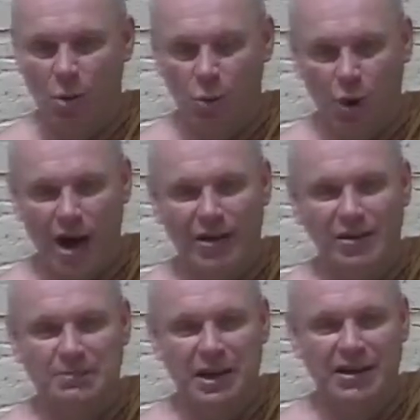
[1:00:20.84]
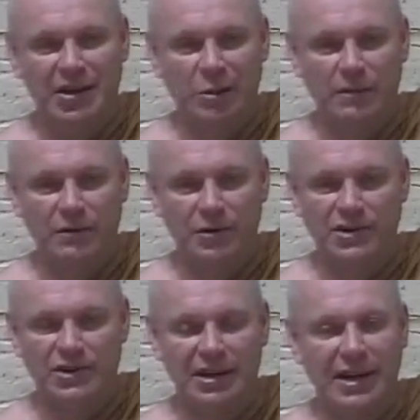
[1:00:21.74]
Why does metta come
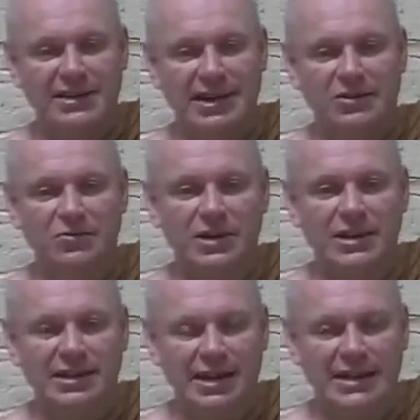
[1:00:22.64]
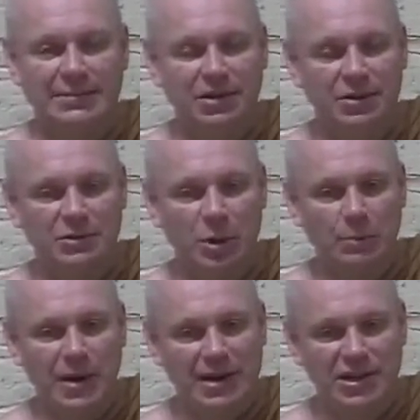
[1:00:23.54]
first? And I say the reason is because
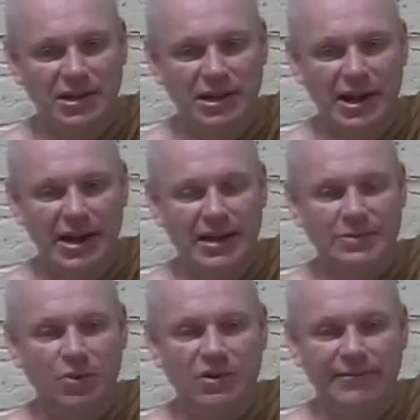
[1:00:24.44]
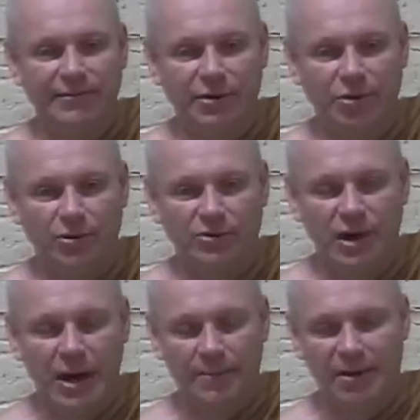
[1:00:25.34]
compassion is more difficult,
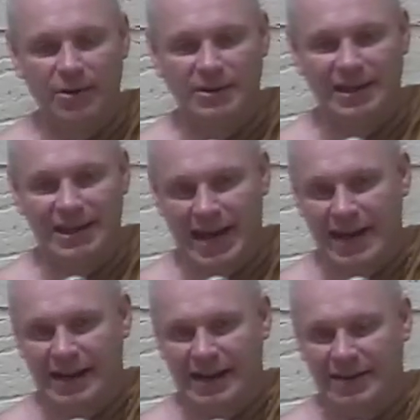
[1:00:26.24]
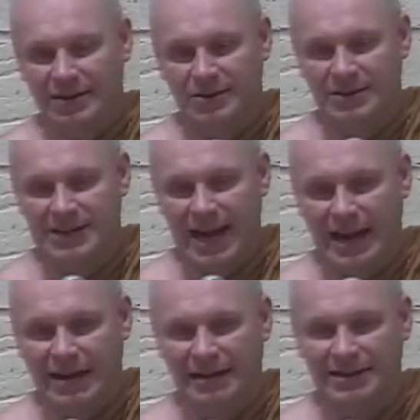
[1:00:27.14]
because it can lead to
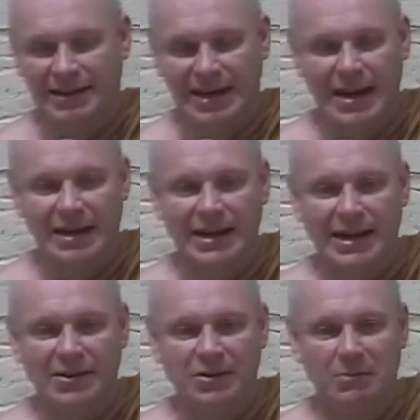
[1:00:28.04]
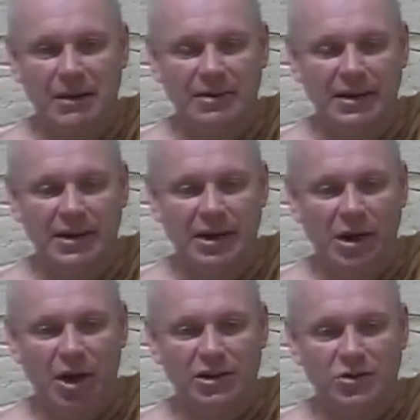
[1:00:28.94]
sadness. It can lead to maybe,
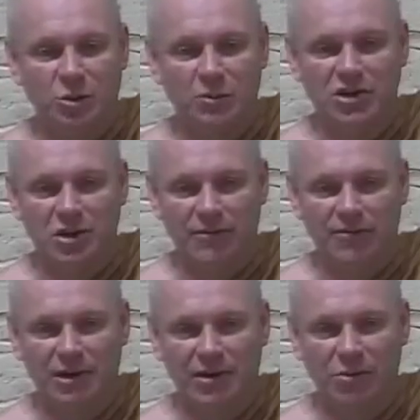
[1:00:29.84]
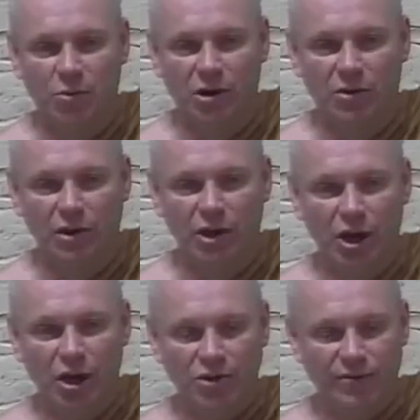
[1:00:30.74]
oh, there's too much suffering in the world.
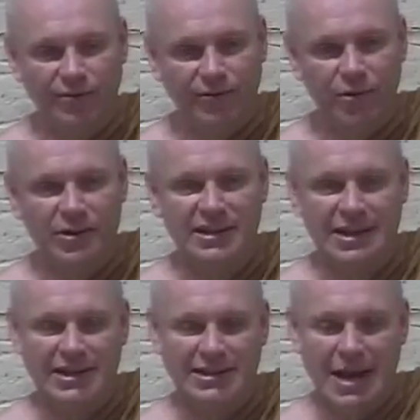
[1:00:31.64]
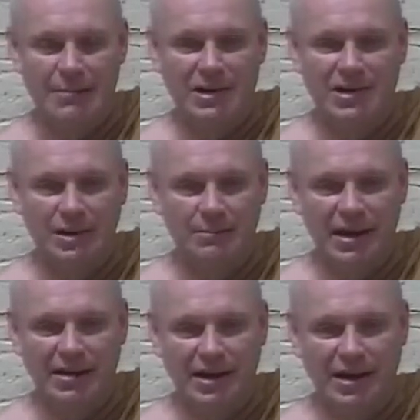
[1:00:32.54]
So first establish the
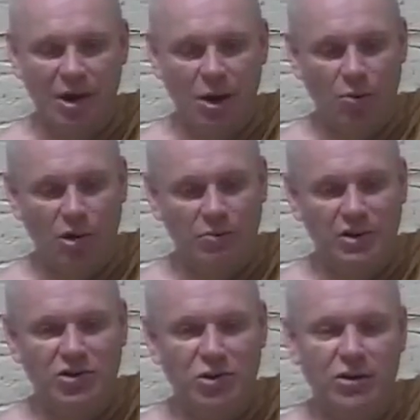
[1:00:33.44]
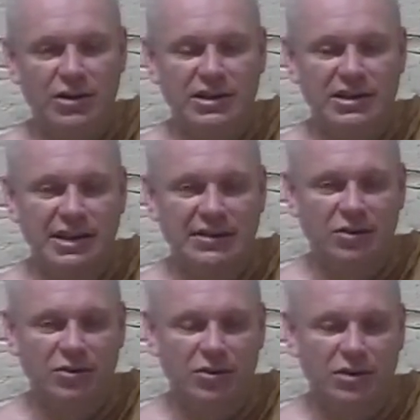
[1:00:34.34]
metta, where you rejoice in the
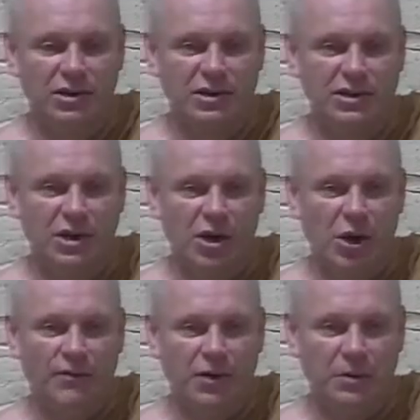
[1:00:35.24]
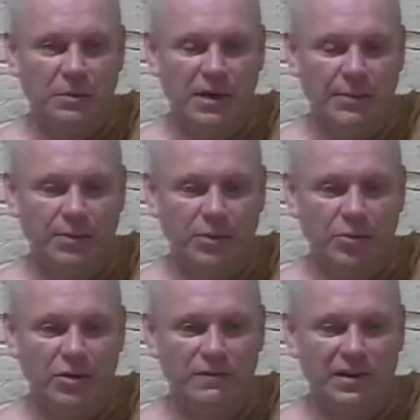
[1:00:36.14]
goodness of other people,
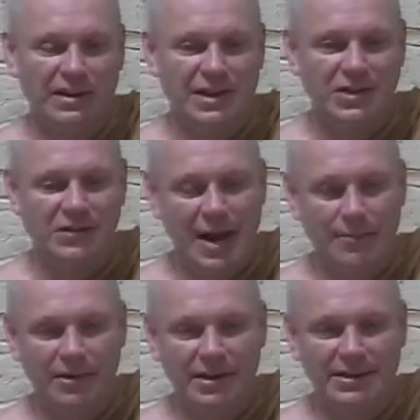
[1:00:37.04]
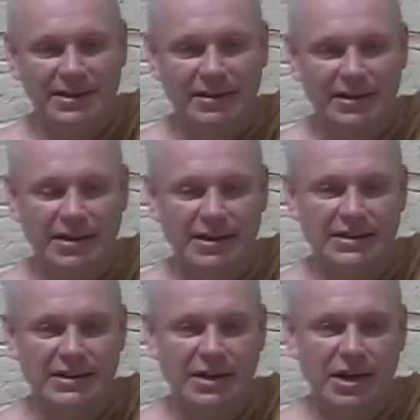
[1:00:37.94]
where you feel a sense of happiness that there
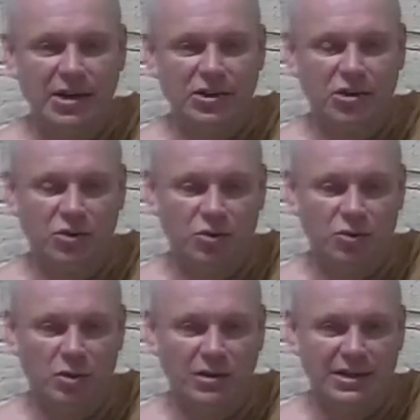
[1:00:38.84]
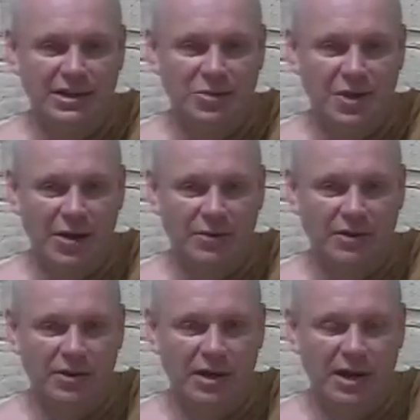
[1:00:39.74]
is such good qualities
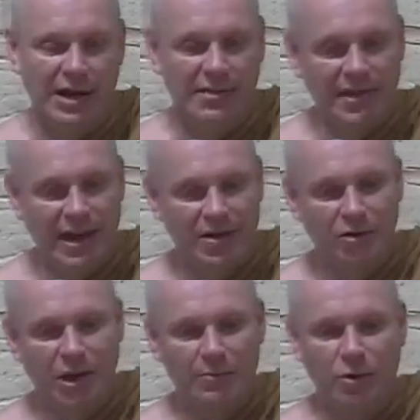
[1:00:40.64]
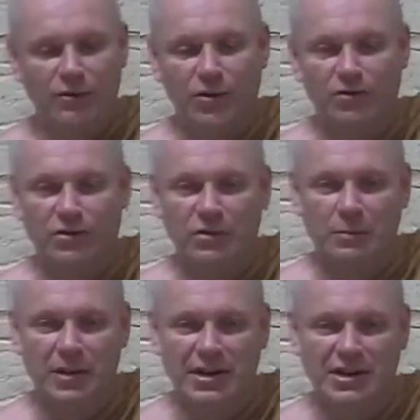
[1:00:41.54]
around. And then you can move on to the
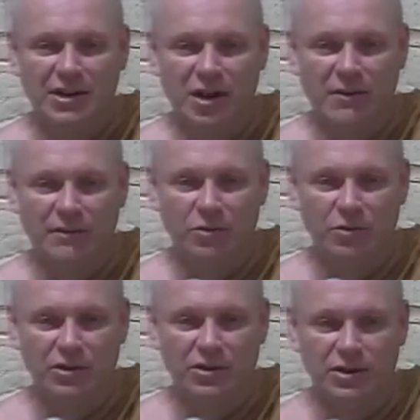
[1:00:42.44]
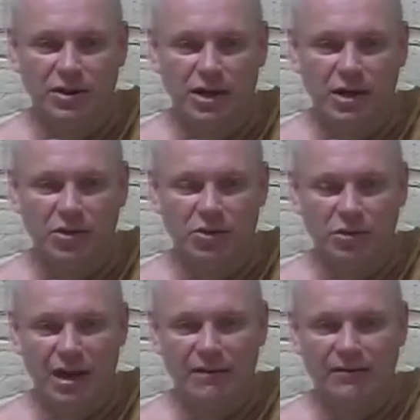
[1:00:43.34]
compassion afterwards, so you
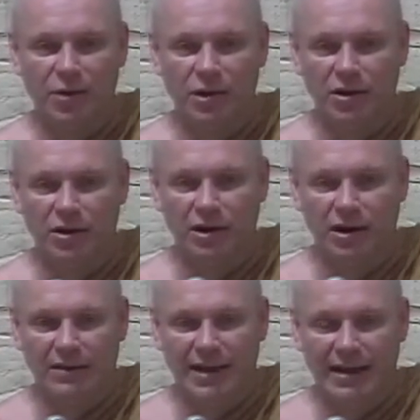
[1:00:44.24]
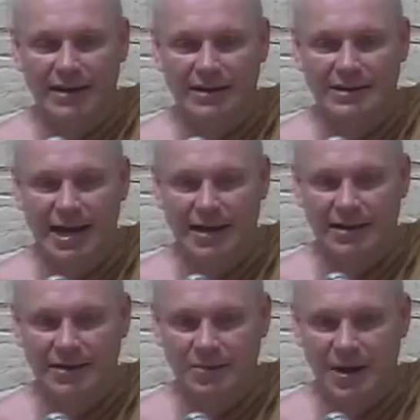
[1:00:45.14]
can avoid that
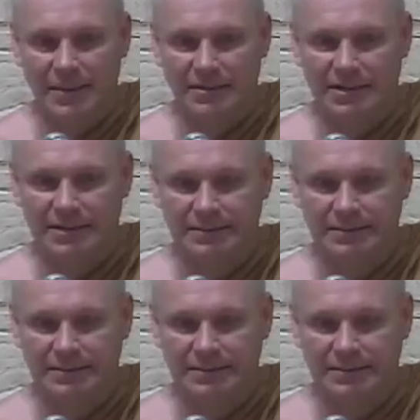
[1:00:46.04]
sadness perhaps.